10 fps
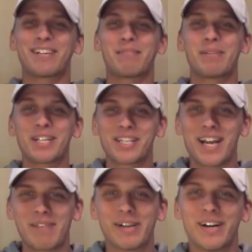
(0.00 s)
going to be
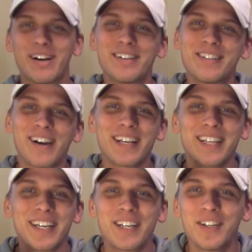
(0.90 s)
ashamed. All you guys
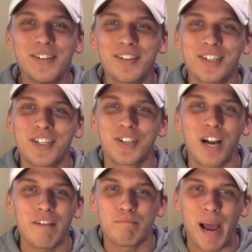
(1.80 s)
had to do was just
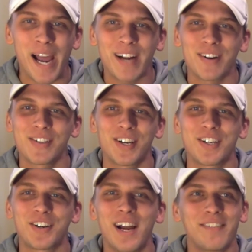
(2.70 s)
draft Packers on
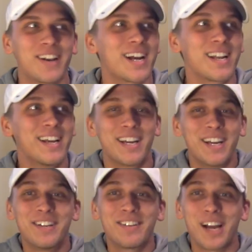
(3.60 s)
draft night,
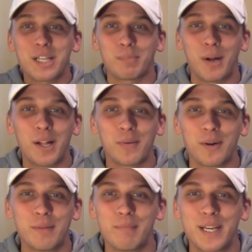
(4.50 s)
and you guys probably
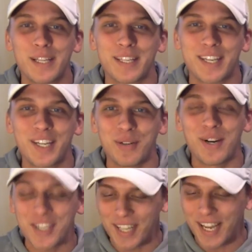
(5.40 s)
wouldn't be in the
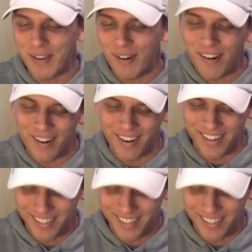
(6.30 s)
situation that you are.